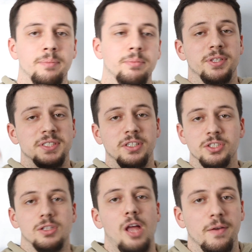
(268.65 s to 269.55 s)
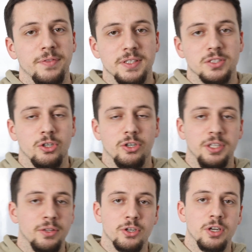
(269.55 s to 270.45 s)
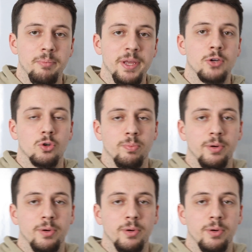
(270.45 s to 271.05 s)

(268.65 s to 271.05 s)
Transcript: because there's a lot of things that are either going to make or